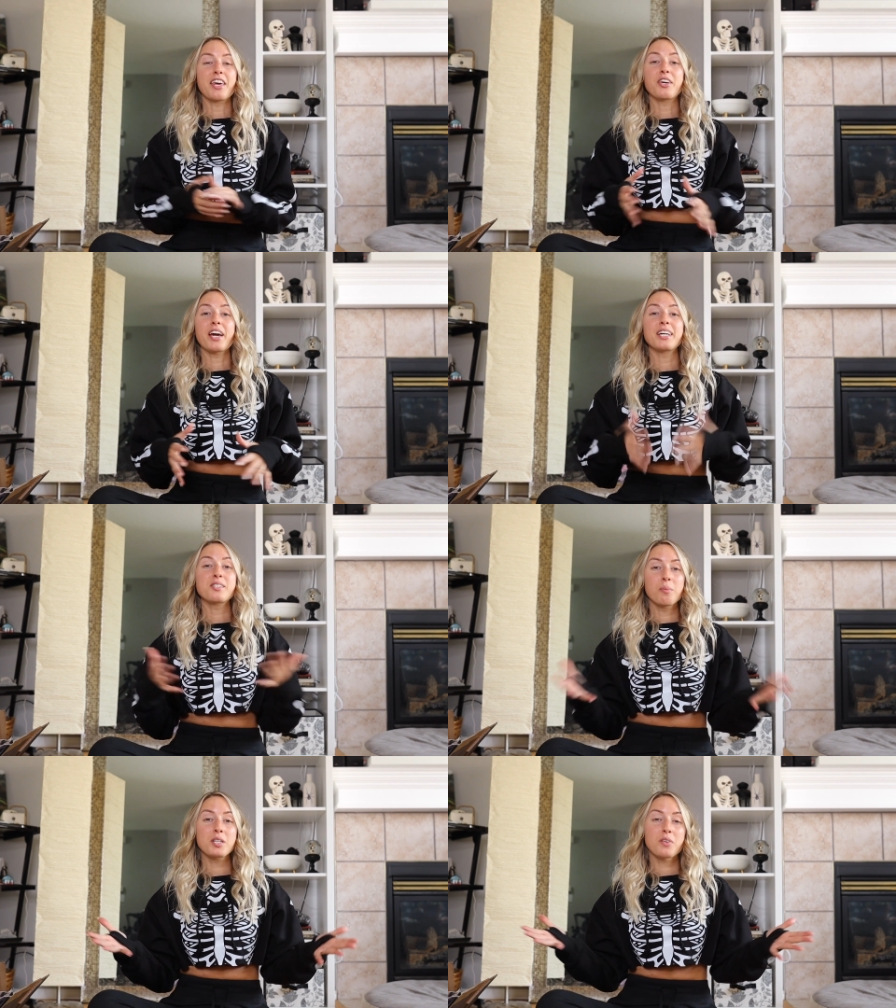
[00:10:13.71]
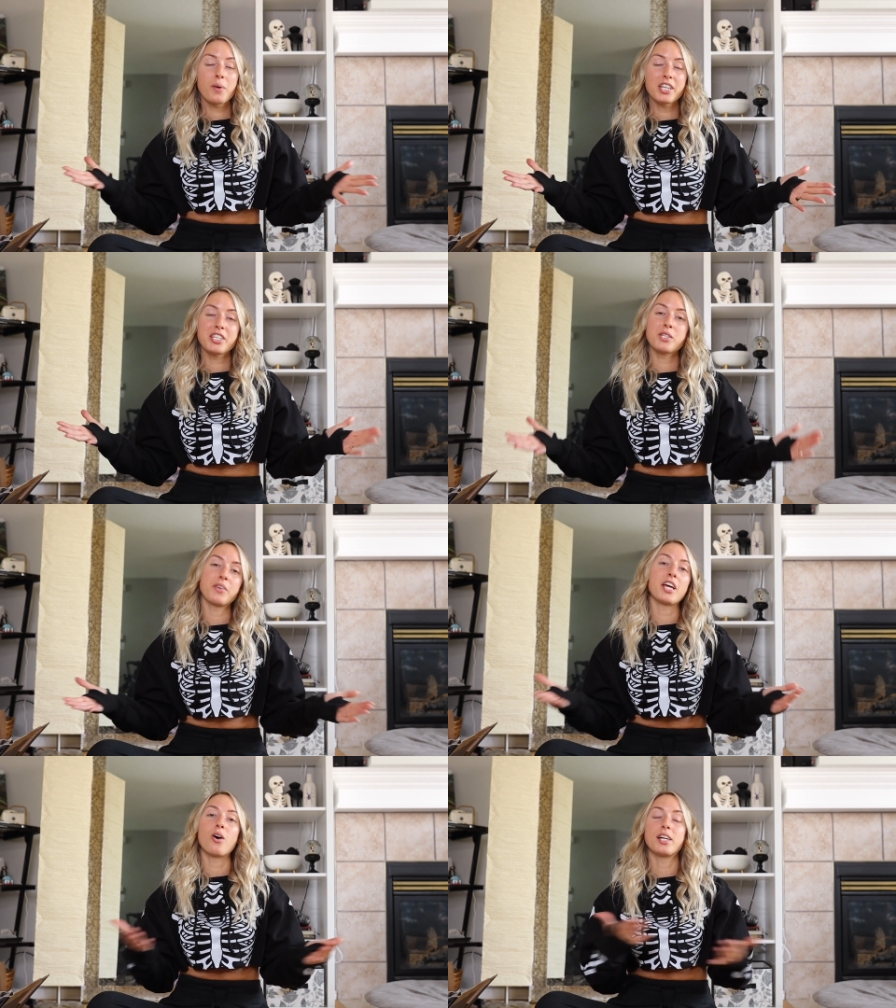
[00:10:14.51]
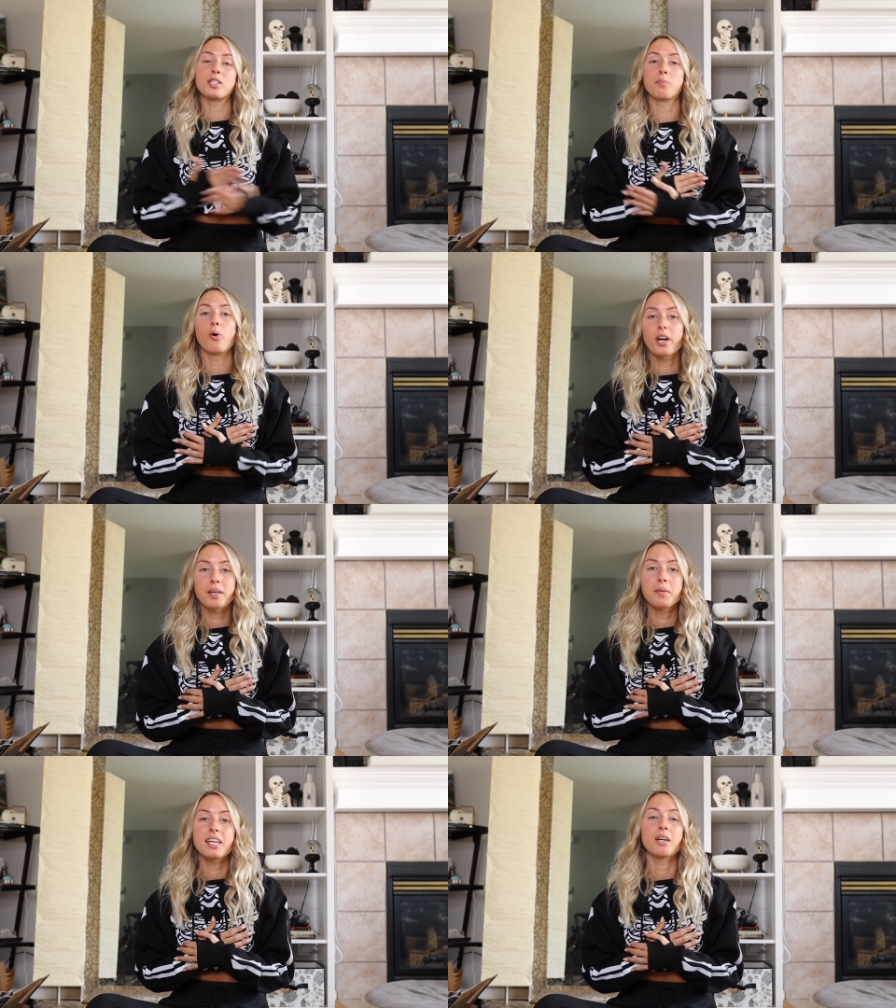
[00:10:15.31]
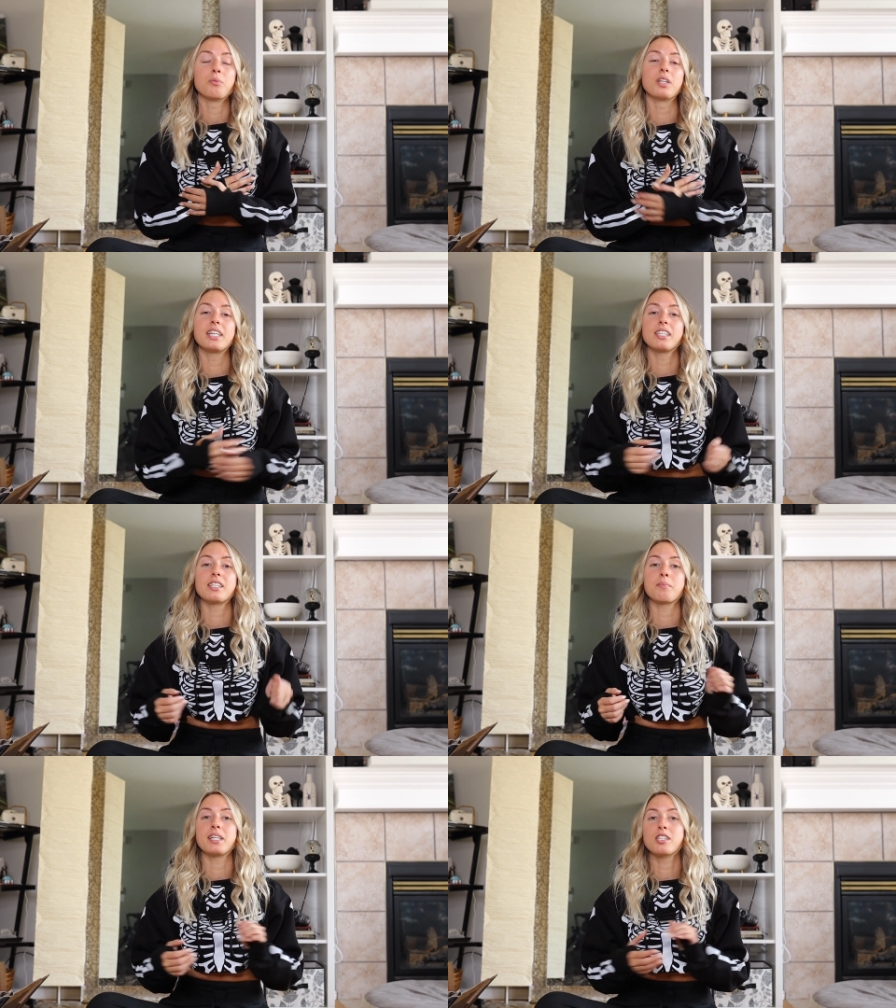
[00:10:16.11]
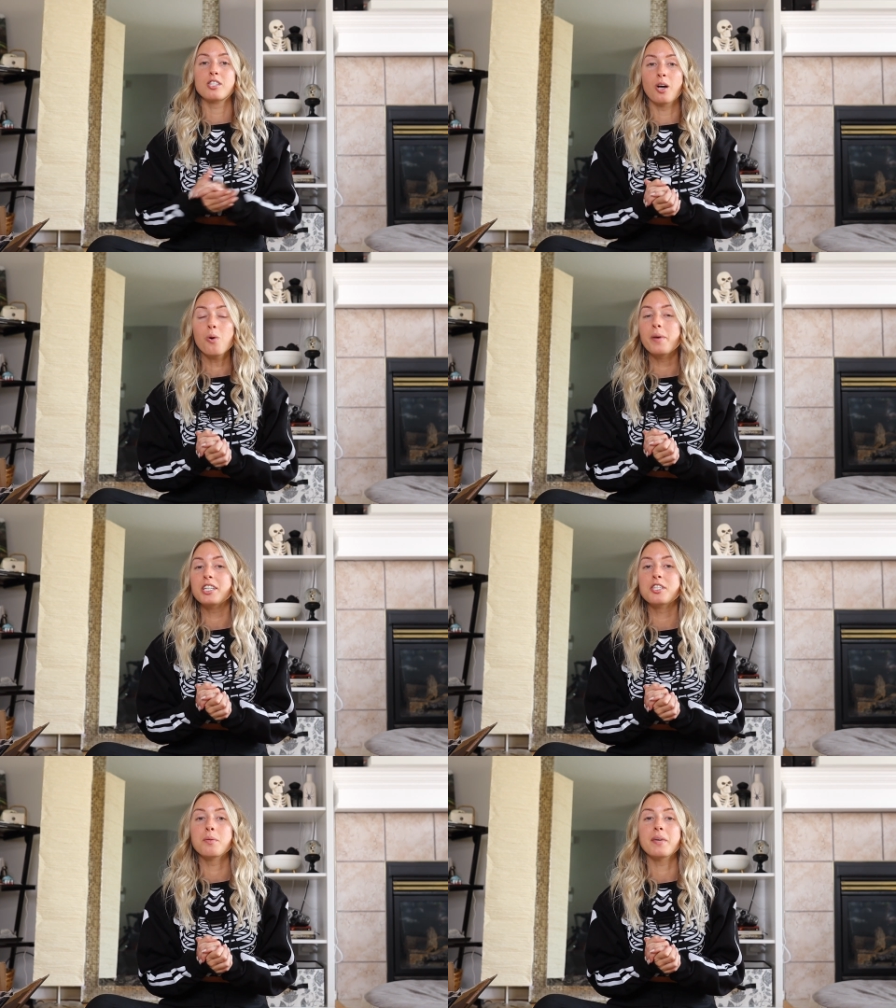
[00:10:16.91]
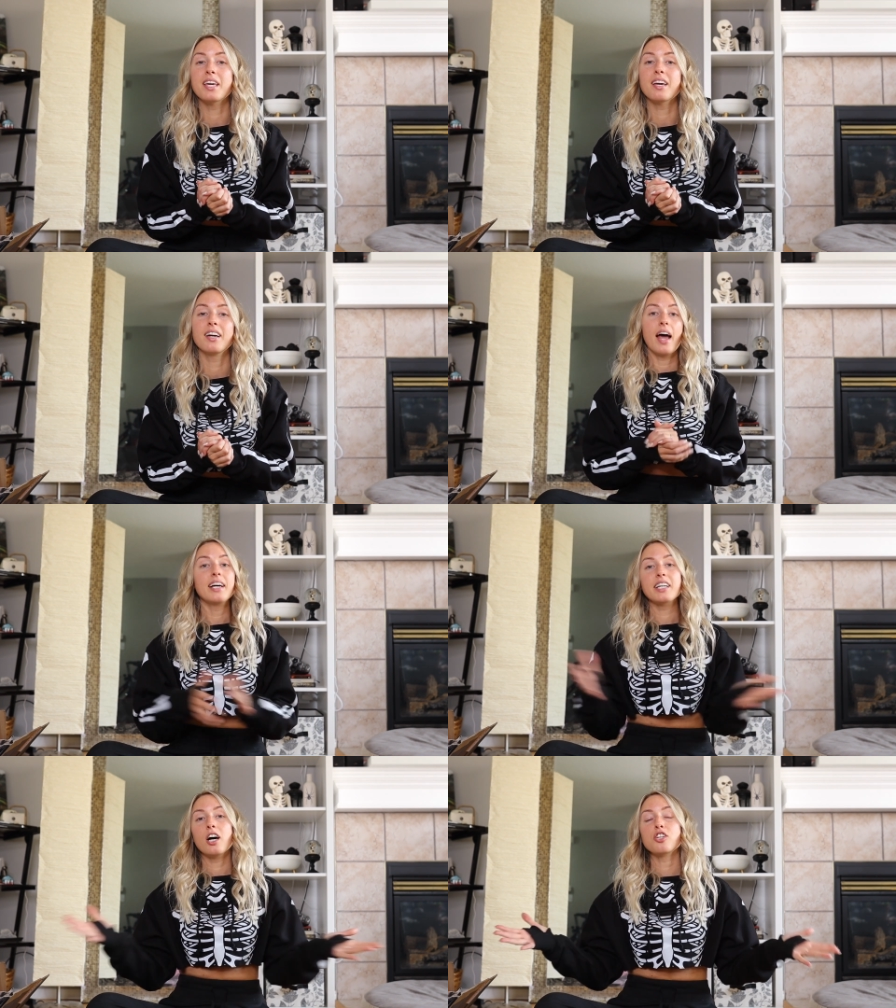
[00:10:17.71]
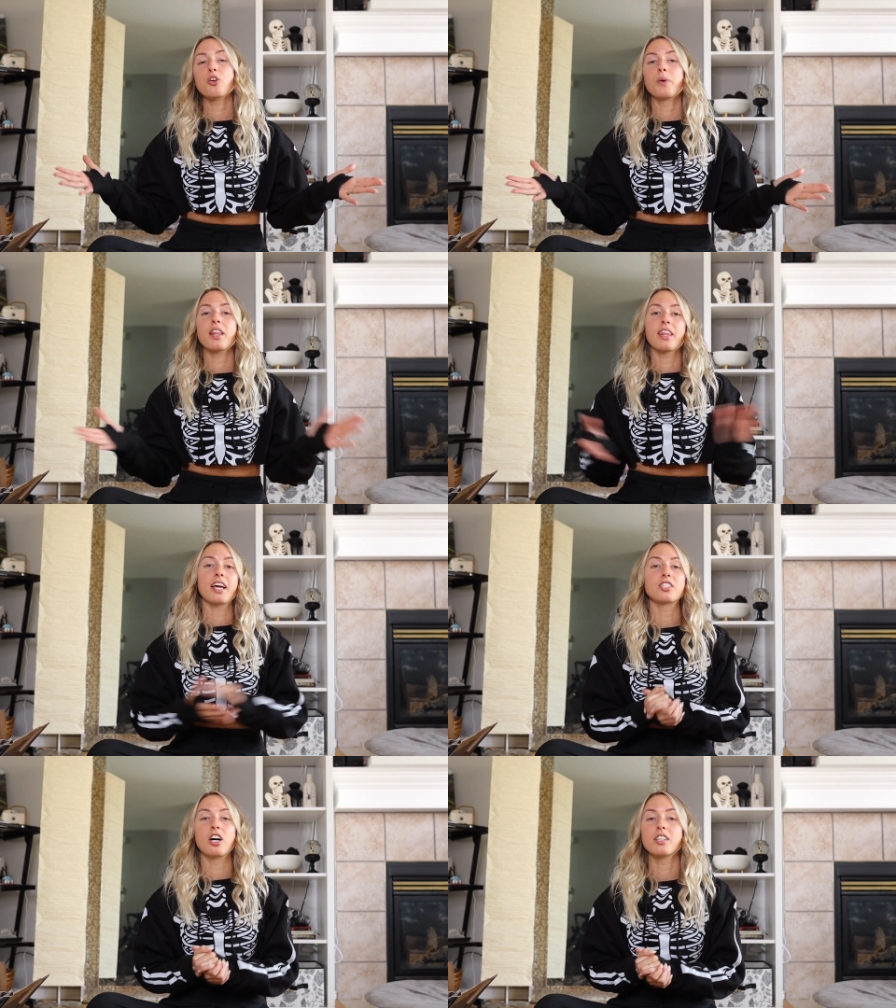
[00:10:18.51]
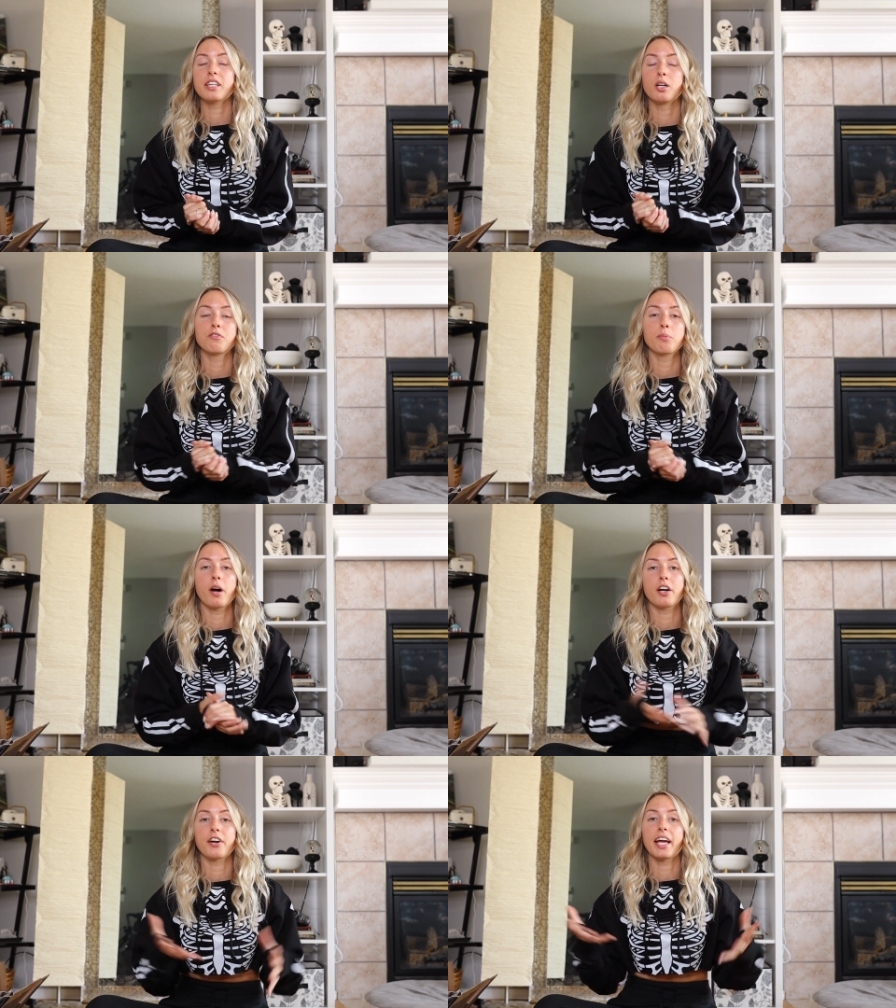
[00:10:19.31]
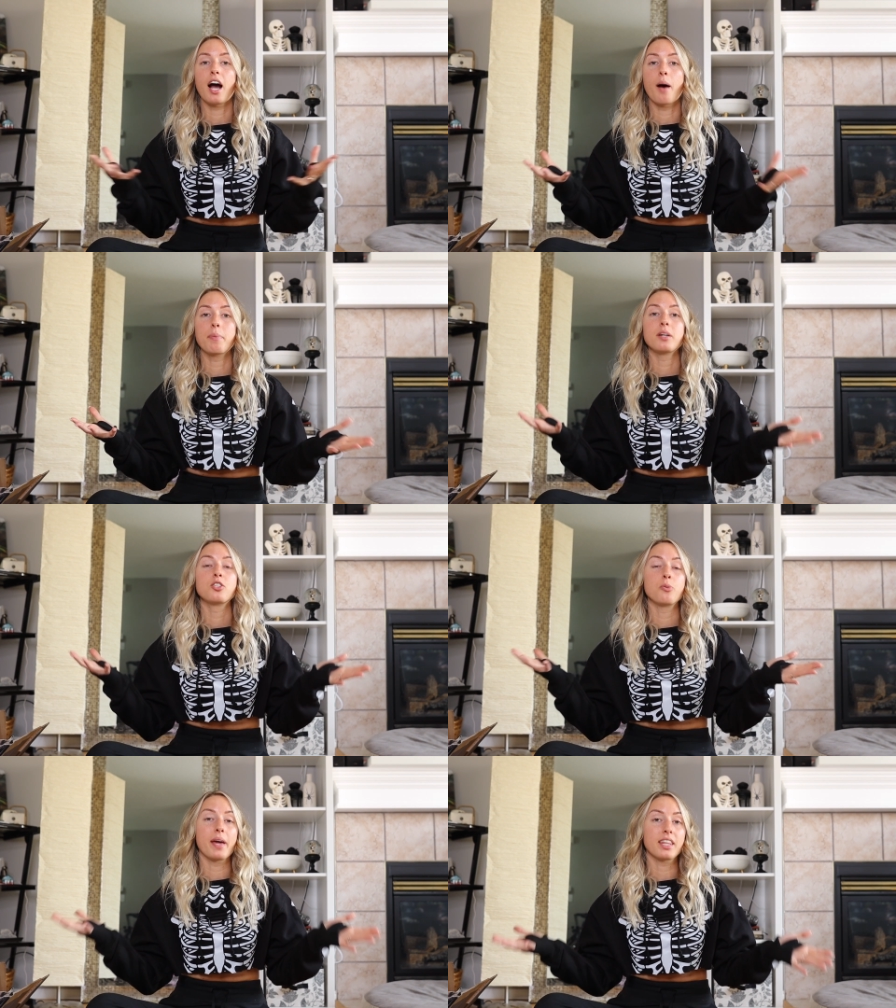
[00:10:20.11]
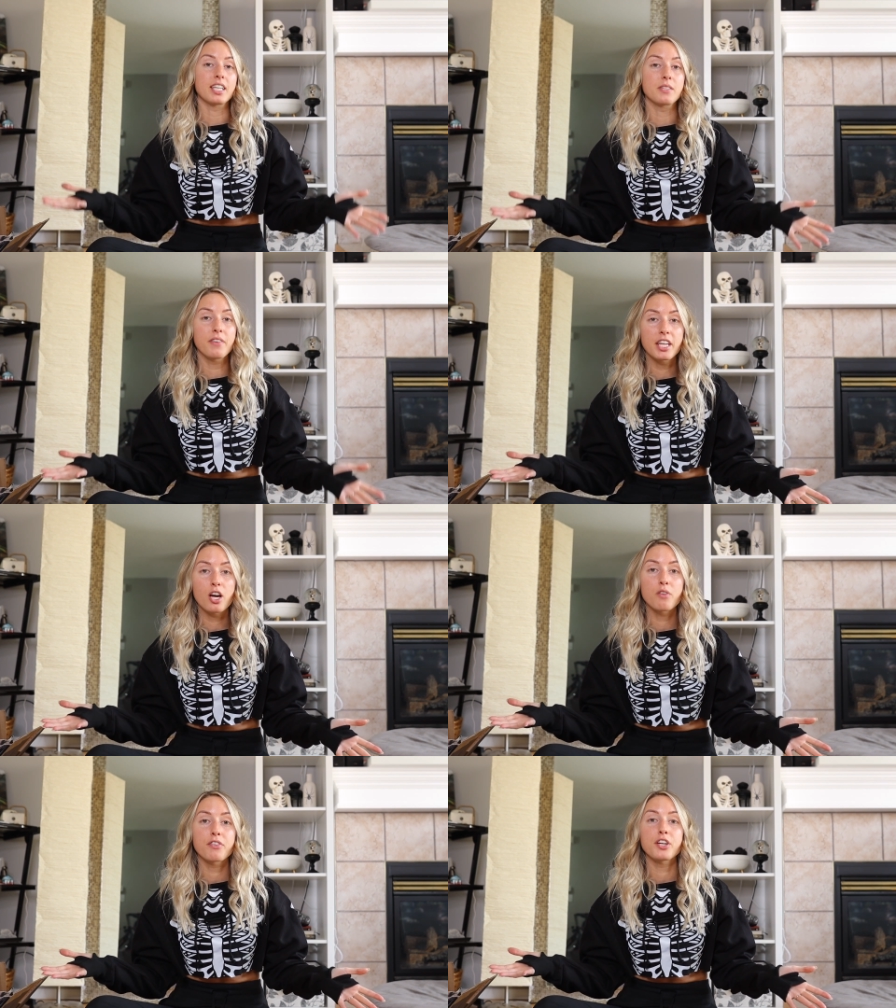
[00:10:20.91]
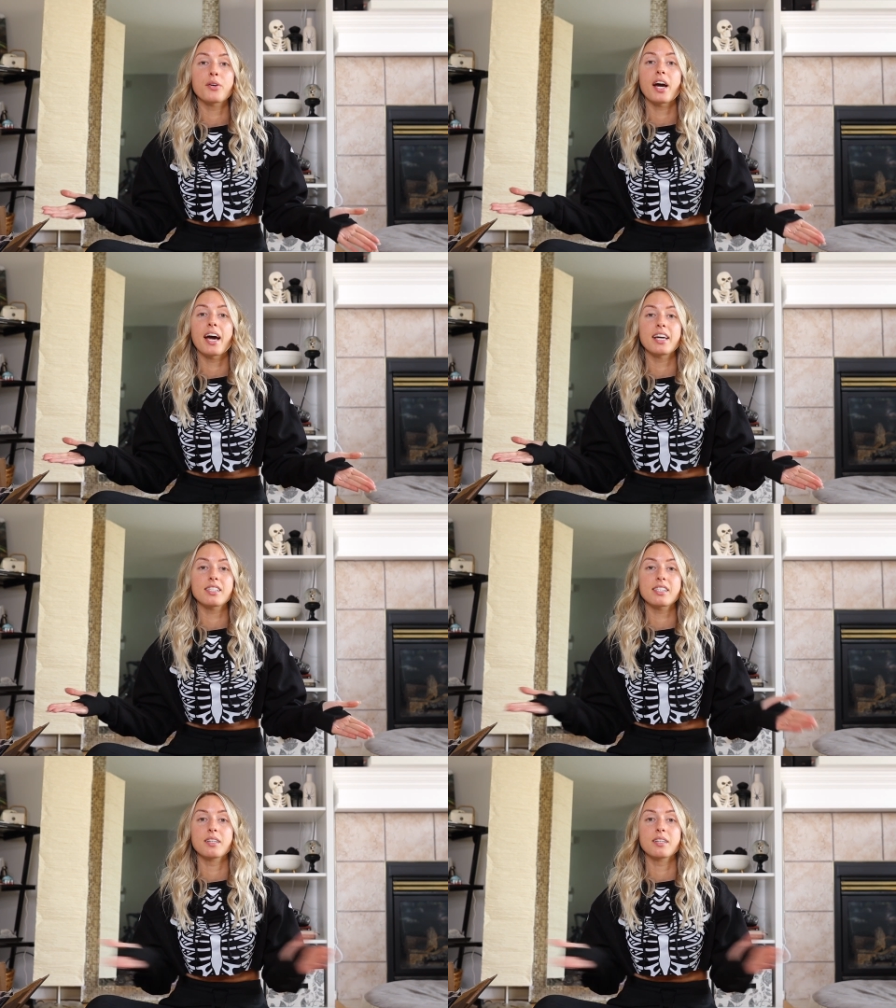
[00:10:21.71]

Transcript: Thank you guys so much for watching this video and supporting me. It really does mean so much to me. And I also want to thank Dolls Kill for partnering up to make this video for you guys.